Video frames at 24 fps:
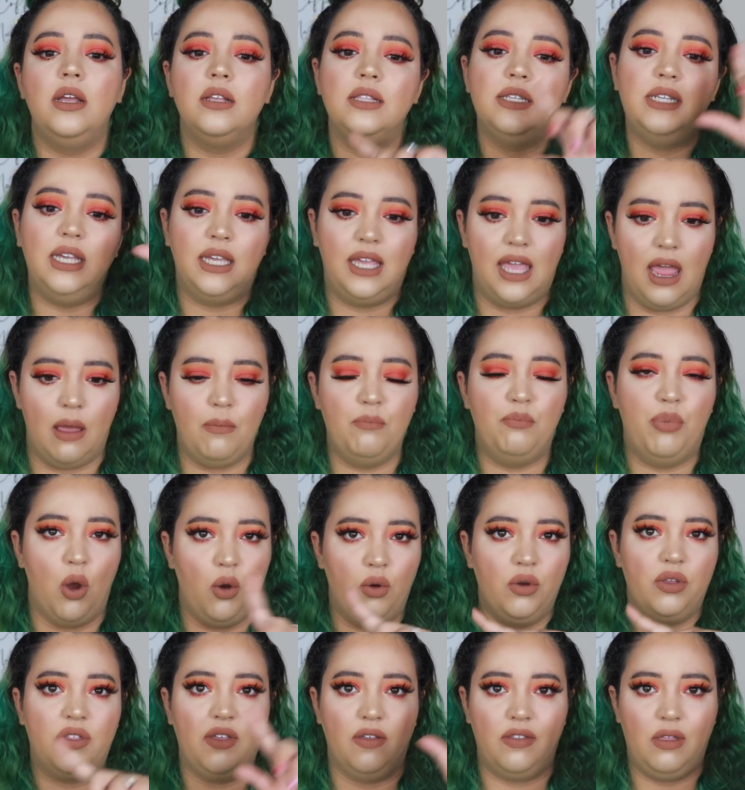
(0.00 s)
to get
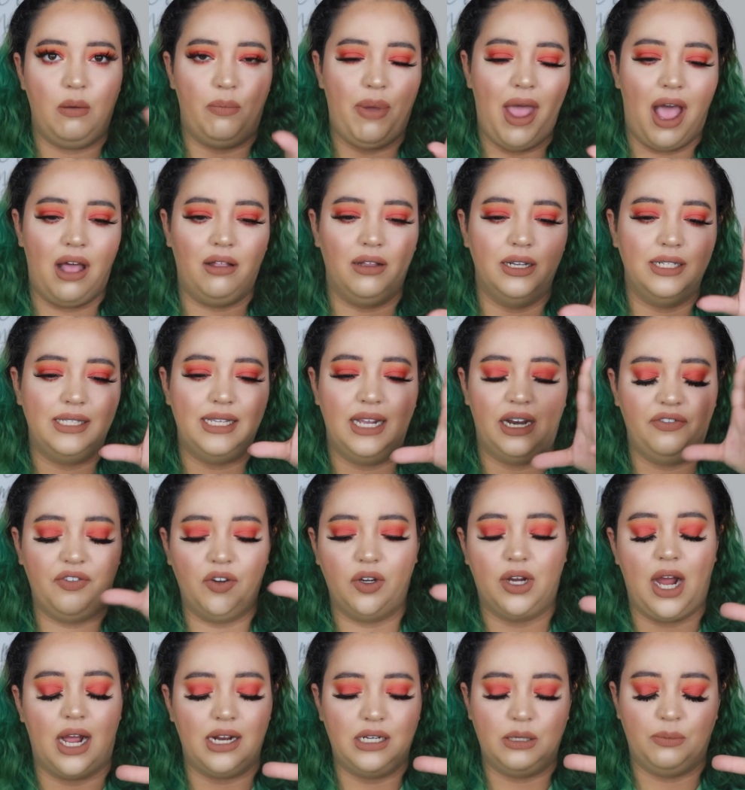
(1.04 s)
both of the palettes and I
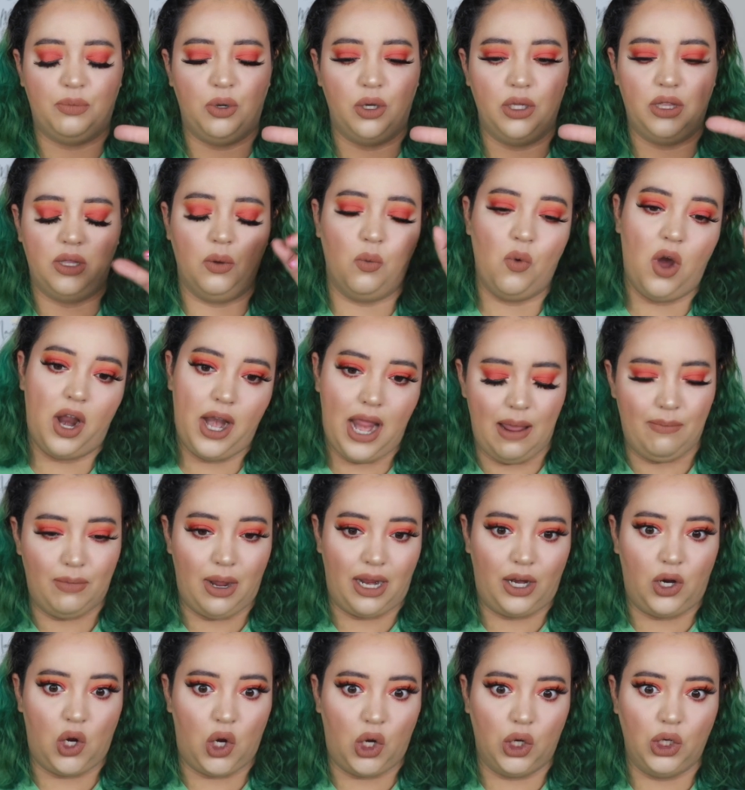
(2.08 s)
forgot to put the one in
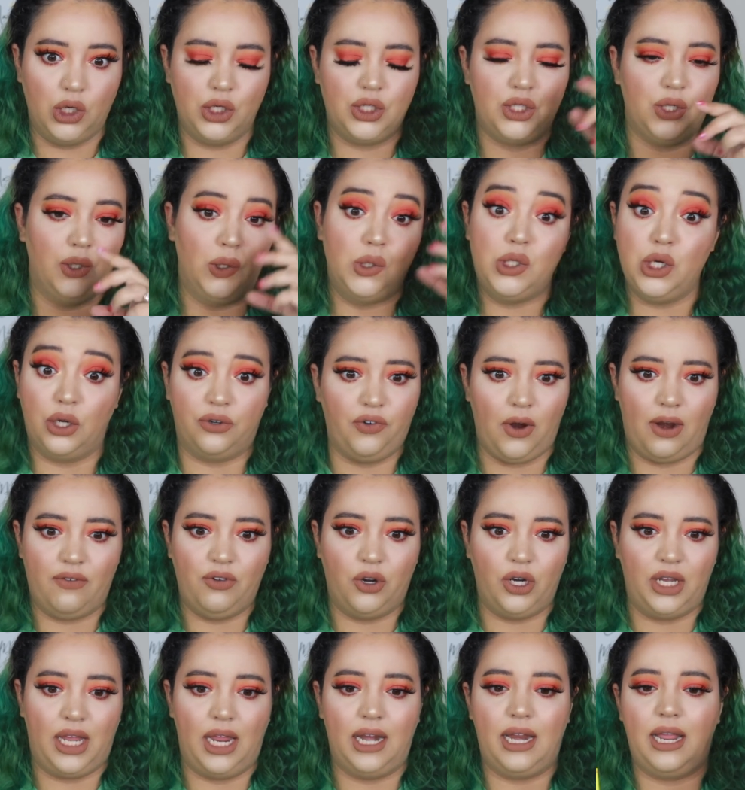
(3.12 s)
my cart, so it took forever
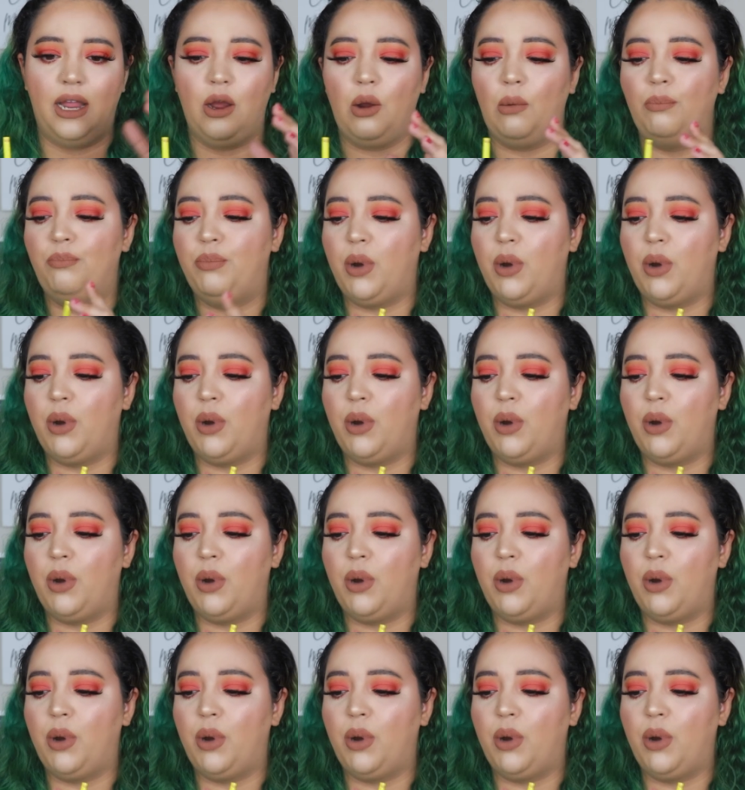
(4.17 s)
to get here.